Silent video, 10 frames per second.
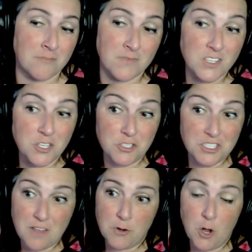You just
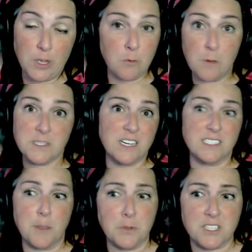never know. He rubs on his
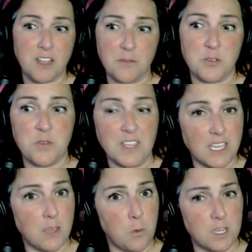nipples enough, you'd think
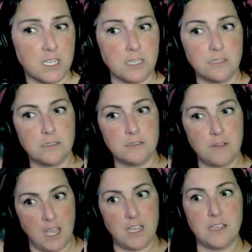he would,
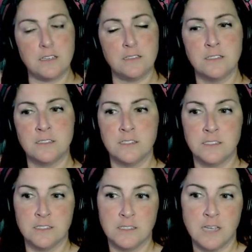right?
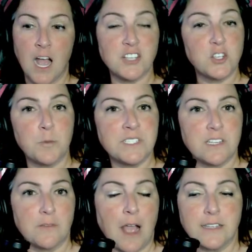I told him, I
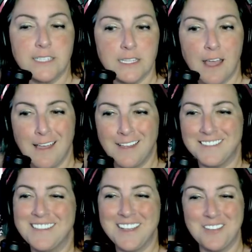said, if I did that,
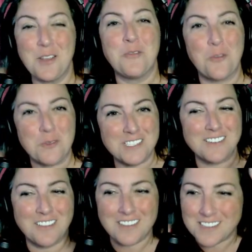right before we
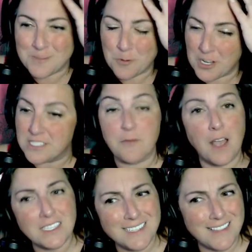started this morning, I said, if I
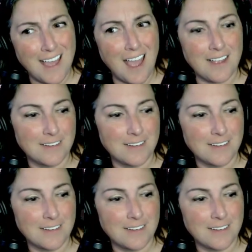did that,